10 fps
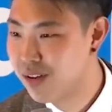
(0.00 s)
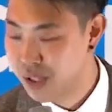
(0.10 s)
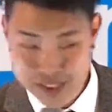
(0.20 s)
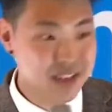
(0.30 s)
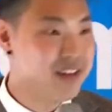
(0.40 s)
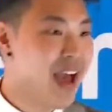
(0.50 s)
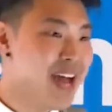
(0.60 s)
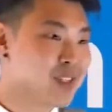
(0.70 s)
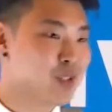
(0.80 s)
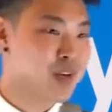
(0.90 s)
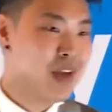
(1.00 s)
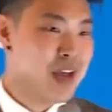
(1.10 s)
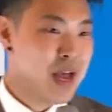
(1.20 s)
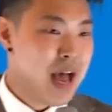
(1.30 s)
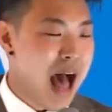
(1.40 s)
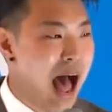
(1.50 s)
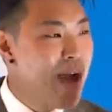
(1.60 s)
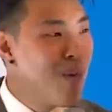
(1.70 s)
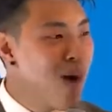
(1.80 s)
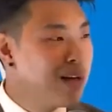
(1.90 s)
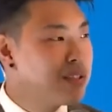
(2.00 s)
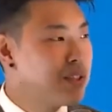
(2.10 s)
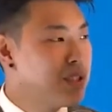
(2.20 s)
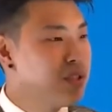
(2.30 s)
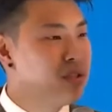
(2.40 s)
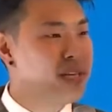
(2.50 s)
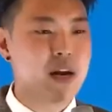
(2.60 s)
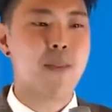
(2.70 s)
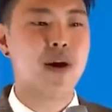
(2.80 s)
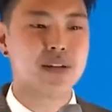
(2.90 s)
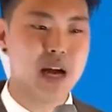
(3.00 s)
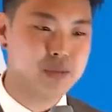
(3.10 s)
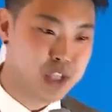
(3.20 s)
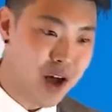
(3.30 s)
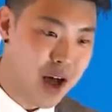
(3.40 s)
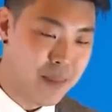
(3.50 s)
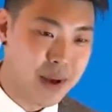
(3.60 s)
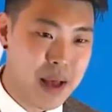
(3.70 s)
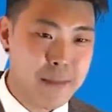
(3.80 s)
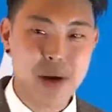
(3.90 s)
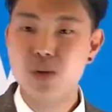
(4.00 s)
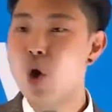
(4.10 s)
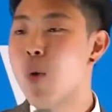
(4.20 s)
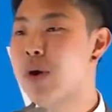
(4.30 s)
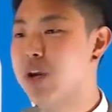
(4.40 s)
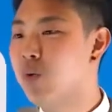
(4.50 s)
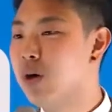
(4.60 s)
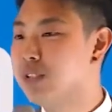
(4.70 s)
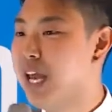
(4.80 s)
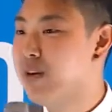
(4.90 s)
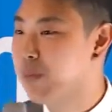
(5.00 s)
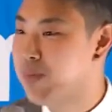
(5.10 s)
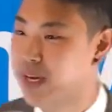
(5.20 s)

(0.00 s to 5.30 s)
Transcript: They said yes. I want to get a part-time job, but nobody will take me